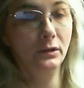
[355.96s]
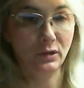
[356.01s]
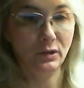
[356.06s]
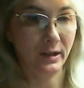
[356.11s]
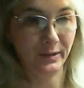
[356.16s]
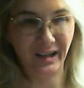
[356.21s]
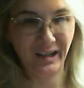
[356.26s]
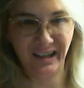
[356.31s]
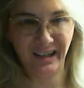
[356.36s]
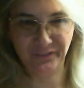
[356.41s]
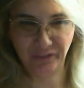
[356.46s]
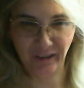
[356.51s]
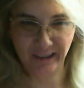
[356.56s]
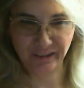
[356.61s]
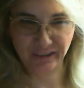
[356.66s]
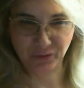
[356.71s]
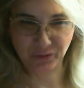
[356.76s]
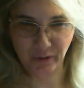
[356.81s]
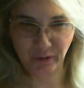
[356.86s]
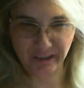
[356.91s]
so I got it for
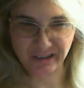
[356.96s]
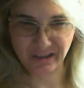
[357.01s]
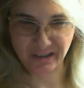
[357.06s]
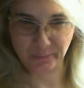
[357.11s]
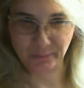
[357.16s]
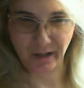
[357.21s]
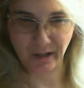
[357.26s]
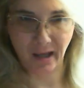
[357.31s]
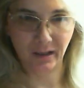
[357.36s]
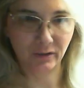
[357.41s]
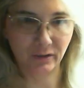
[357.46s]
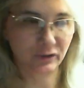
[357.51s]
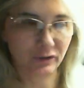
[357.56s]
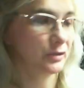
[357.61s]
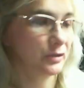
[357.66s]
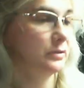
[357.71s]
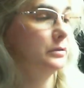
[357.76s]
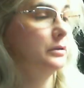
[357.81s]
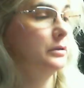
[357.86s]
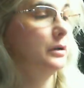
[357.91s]
like $20 some
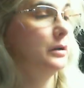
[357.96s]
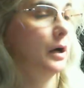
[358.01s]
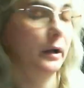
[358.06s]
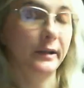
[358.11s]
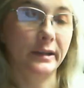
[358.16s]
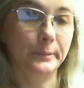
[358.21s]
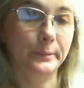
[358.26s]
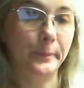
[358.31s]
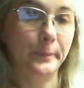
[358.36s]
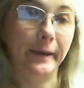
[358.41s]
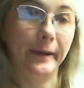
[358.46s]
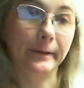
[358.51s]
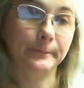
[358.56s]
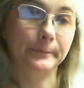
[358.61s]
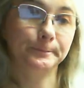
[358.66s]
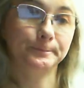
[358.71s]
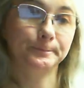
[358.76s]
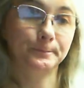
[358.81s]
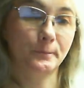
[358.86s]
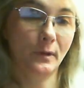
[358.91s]
on
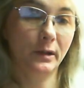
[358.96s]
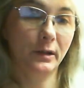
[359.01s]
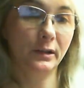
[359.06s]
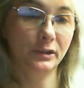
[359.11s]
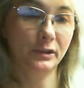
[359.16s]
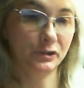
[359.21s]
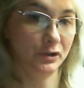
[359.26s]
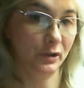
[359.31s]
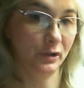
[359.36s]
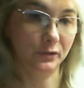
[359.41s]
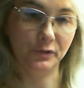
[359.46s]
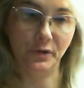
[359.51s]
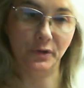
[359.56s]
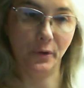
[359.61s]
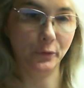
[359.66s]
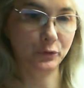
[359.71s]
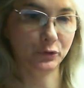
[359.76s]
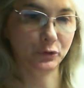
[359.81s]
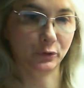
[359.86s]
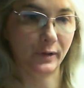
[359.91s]
eBay. And there's, you know,
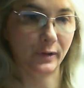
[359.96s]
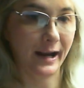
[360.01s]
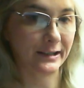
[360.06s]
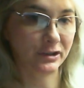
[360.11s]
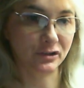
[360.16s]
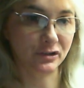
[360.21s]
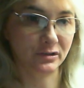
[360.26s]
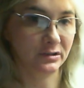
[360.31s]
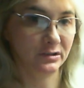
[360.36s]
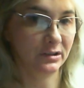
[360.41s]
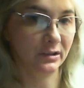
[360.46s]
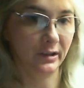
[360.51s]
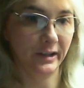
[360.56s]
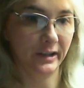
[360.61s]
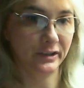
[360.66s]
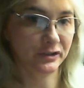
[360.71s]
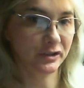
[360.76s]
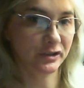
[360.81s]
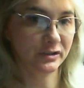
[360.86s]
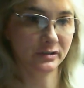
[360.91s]
no scratches in the
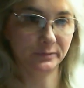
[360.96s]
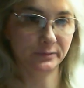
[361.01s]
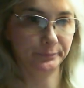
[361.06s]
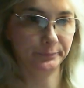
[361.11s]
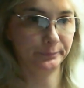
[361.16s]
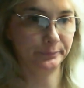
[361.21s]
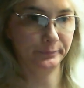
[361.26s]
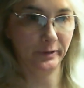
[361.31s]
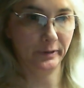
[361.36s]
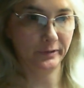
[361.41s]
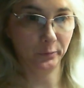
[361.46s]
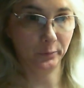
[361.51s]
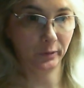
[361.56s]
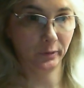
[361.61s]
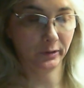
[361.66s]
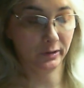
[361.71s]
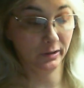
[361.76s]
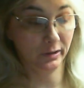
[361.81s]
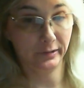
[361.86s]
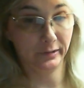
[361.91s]
lenses, and they
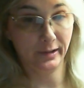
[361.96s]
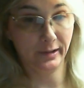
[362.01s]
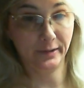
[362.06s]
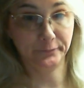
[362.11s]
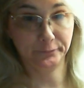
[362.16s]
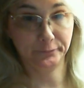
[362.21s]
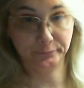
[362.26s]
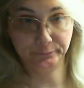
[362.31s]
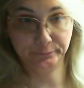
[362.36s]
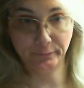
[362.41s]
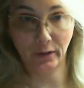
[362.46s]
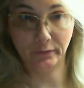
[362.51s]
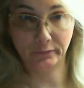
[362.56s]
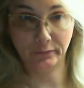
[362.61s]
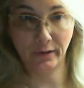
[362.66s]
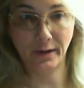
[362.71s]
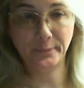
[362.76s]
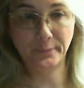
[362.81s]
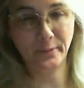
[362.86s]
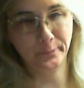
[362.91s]
work good.
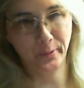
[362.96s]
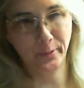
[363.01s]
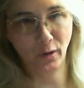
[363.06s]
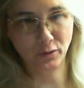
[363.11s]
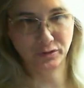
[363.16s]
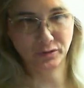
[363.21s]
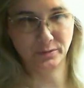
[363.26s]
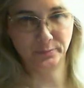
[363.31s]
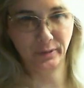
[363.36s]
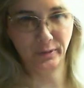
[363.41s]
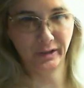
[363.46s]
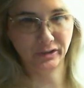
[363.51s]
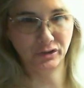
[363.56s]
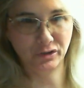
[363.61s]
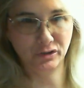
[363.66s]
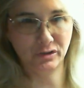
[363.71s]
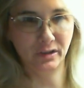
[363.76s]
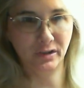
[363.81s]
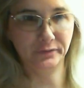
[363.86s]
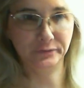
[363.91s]
I've been posting
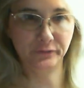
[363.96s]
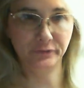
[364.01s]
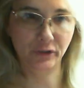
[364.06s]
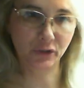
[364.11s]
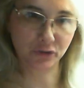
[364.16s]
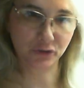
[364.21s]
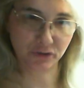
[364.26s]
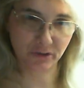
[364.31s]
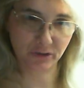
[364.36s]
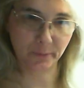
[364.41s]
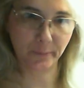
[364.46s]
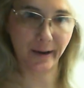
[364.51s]
pictures of using